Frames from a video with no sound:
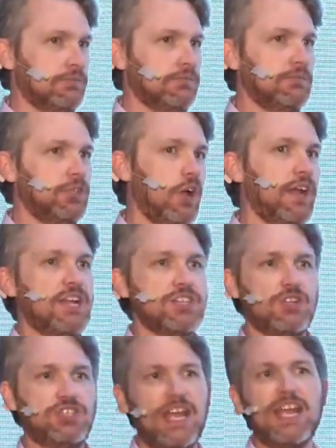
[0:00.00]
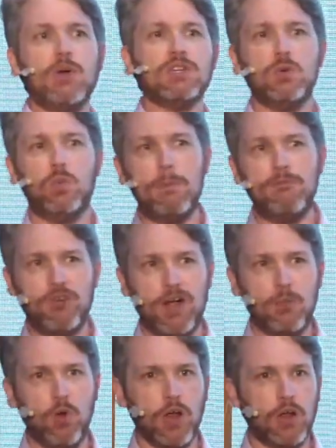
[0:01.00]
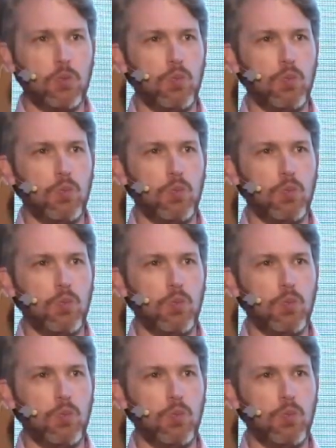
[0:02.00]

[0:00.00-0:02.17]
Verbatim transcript: You know, okay, so Django is a web framework.